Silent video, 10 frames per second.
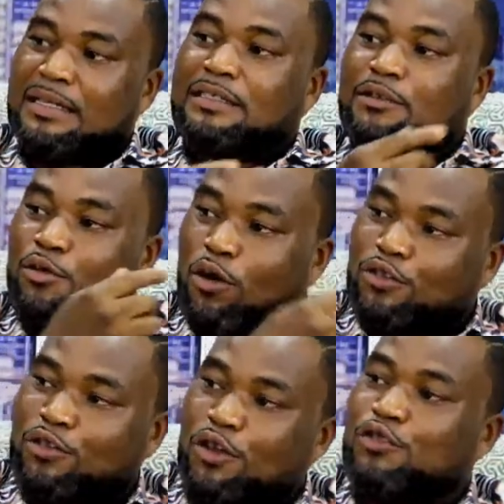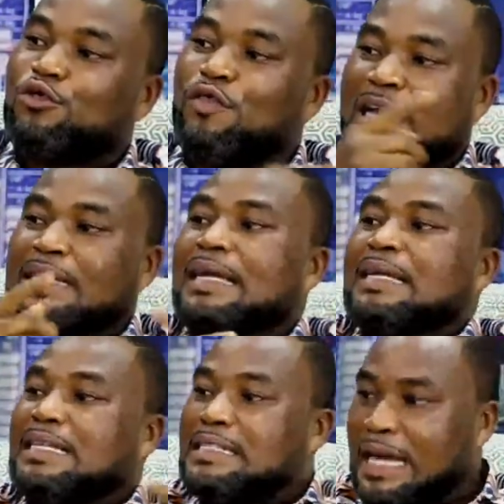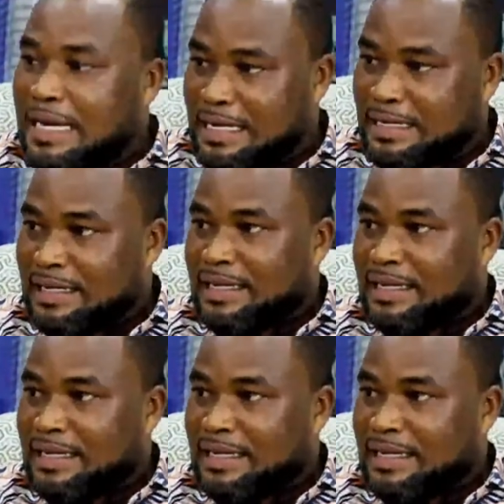And she will also not over. And then the journey.